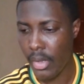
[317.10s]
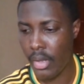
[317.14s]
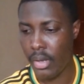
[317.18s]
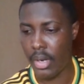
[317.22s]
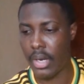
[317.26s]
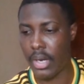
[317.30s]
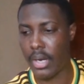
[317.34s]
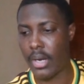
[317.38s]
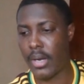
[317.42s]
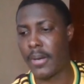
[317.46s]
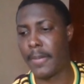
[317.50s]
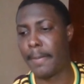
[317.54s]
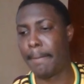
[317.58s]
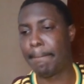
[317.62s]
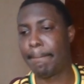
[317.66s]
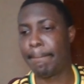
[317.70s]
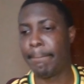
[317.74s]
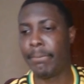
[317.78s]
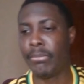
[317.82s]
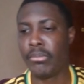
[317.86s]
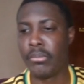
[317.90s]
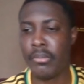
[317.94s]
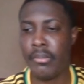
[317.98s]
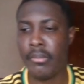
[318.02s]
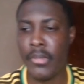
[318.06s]

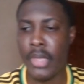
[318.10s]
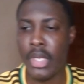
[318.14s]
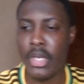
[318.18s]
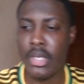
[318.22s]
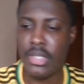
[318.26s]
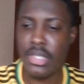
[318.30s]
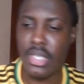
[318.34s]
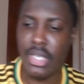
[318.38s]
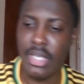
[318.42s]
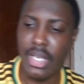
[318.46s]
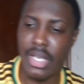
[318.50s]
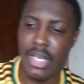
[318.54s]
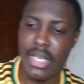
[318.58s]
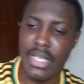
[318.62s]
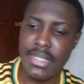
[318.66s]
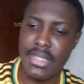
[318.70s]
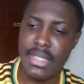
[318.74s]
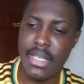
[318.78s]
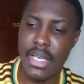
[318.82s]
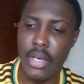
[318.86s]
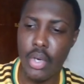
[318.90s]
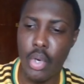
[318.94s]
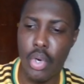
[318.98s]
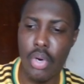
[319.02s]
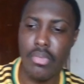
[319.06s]
So yeah, let's
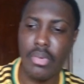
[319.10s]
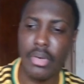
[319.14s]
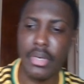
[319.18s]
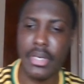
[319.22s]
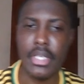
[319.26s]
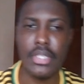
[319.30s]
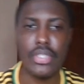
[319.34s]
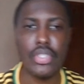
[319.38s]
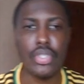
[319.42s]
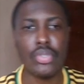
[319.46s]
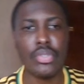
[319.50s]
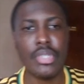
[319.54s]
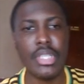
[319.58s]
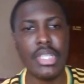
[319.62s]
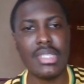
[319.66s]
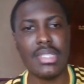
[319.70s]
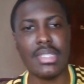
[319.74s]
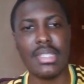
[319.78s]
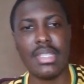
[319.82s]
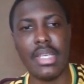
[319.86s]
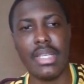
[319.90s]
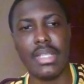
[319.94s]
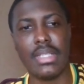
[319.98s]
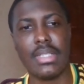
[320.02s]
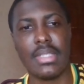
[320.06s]
head over into
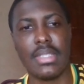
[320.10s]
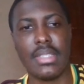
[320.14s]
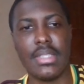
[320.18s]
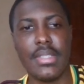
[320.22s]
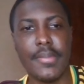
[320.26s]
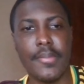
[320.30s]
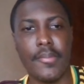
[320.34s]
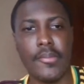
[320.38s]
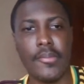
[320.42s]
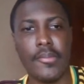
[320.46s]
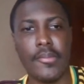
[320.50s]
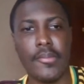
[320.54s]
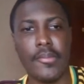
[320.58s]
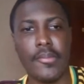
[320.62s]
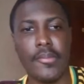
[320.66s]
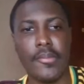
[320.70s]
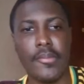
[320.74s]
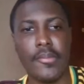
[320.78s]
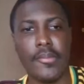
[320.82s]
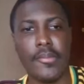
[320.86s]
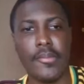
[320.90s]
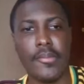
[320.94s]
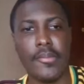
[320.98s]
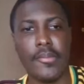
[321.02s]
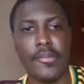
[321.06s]
Reiss Nelson
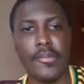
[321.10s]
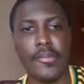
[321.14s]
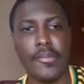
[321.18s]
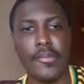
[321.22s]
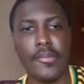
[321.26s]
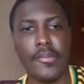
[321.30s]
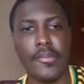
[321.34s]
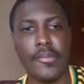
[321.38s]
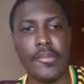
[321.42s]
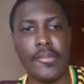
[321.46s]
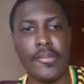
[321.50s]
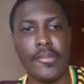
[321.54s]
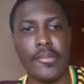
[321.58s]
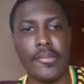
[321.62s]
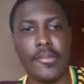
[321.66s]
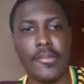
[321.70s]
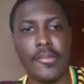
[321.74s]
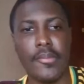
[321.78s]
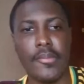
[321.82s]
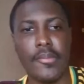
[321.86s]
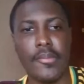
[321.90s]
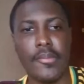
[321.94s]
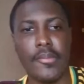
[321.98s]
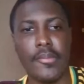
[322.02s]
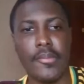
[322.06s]
and Leon
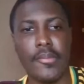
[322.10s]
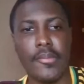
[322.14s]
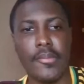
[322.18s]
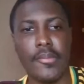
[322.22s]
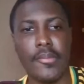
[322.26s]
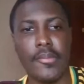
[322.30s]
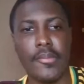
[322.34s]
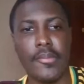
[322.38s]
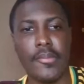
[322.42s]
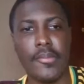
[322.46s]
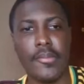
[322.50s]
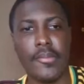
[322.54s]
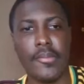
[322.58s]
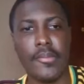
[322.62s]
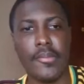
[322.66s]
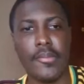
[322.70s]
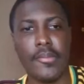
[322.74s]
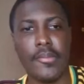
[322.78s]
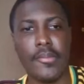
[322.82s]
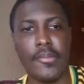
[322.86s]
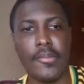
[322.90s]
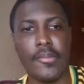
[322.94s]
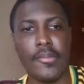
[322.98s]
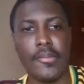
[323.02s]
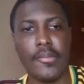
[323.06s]
Bailey. So
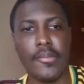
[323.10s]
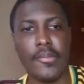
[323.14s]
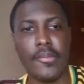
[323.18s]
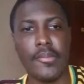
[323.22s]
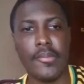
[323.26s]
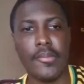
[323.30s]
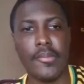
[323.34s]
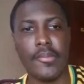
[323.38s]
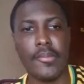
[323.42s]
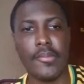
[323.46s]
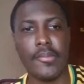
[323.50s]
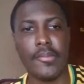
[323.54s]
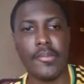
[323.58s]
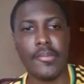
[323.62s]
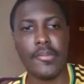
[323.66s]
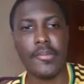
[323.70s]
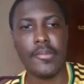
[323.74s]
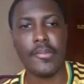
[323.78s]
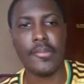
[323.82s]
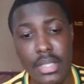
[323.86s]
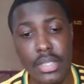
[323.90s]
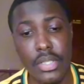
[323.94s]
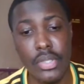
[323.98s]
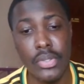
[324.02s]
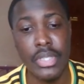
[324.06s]
firstly,
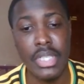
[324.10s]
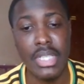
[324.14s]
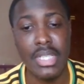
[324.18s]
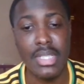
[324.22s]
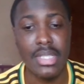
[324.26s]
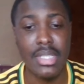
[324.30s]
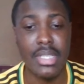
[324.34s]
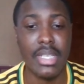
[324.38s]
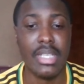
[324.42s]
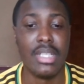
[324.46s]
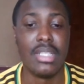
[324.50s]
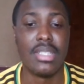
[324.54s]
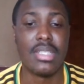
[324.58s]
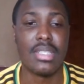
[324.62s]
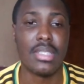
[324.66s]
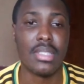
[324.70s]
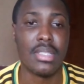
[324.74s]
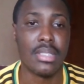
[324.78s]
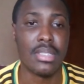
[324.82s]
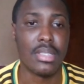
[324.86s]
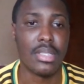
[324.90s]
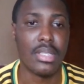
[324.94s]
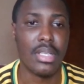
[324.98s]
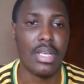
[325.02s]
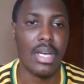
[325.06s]
relating to Reiss
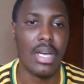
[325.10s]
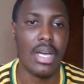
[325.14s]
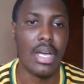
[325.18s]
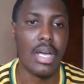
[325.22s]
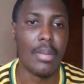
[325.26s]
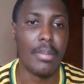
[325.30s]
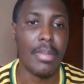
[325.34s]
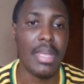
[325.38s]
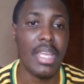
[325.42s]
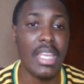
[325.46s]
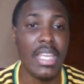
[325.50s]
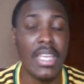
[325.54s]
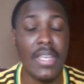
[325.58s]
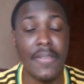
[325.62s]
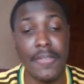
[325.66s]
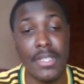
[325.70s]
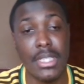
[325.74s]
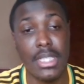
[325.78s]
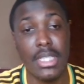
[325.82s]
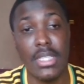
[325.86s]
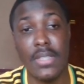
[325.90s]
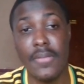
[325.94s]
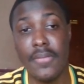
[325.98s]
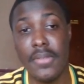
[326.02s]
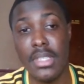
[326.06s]
Nelson,
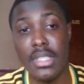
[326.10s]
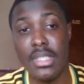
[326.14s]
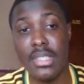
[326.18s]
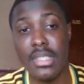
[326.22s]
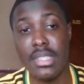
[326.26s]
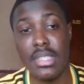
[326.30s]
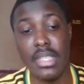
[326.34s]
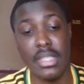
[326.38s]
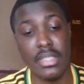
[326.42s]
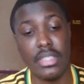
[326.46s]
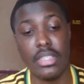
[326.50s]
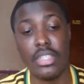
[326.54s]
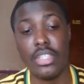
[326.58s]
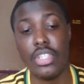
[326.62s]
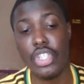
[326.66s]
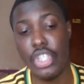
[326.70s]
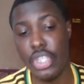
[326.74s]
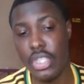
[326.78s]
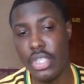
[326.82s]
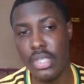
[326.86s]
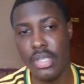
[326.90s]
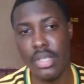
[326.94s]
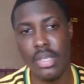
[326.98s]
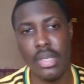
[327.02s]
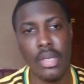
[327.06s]
AFTV's Cecil
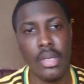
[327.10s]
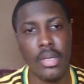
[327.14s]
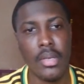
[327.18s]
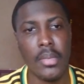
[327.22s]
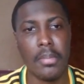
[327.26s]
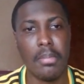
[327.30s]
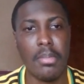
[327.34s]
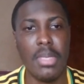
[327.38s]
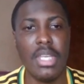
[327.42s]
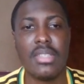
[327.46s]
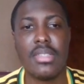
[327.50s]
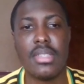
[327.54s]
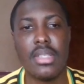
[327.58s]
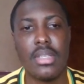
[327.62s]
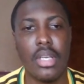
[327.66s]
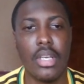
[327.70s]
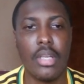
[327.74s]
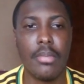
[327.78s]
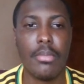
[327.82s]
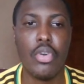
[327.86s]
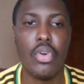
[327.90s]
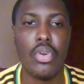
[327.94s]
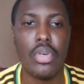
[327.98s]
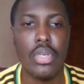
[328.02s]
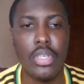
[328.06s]
G
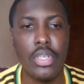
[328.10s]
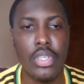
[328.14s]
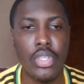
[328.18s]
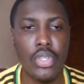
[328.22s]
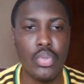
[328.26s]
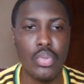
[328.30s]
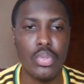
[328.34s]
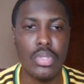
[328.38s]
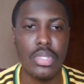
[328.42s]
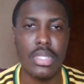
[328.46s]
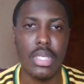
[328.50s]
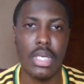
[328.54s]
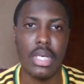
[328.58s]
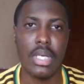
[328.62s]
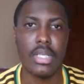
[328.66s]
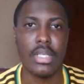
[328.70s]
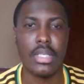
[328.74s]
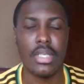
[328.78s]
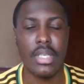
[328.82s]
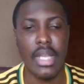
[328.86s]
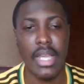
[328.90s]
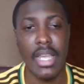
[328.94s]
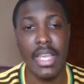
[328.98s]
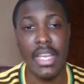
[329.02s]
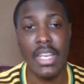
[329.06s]
basically broke the news
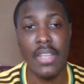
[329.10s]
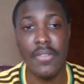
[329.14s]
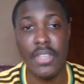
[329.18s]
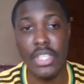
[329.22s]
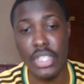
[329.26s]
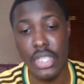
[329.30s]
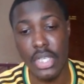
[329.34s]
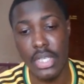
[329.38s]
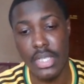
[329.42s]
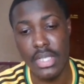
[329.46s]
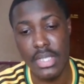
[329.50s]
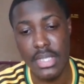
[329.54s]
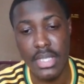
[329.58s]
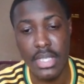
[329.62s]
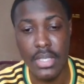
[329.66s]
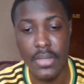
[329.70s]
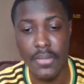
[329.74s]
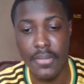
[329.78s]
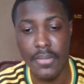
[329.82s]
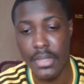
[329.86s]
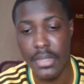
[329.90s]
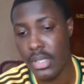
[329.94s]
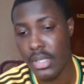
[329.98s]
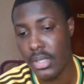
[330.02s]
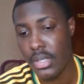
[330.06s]
on Edivision
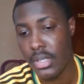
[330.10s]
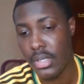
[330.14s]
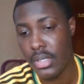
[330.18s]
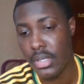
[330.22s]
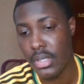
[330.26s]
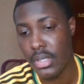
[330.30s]
TV